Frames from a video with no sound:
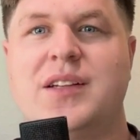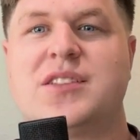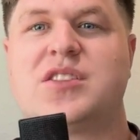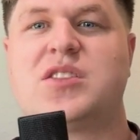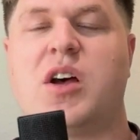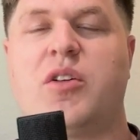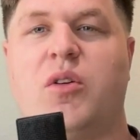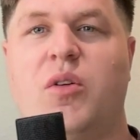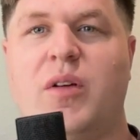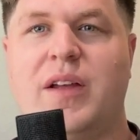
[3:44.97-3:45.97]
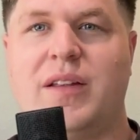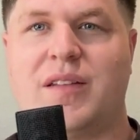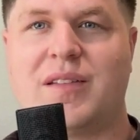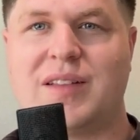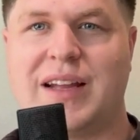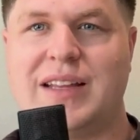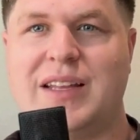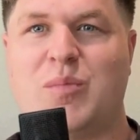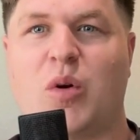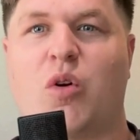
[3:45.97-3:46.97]
subtle and
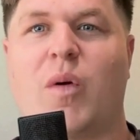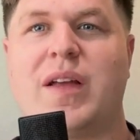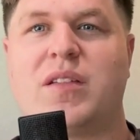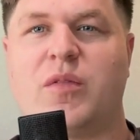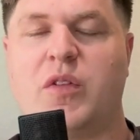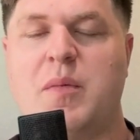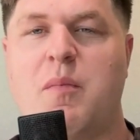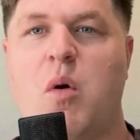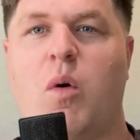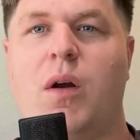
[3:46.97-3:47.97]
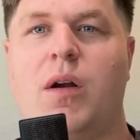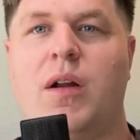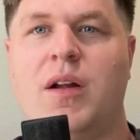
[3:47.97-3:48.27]
slightly progressively more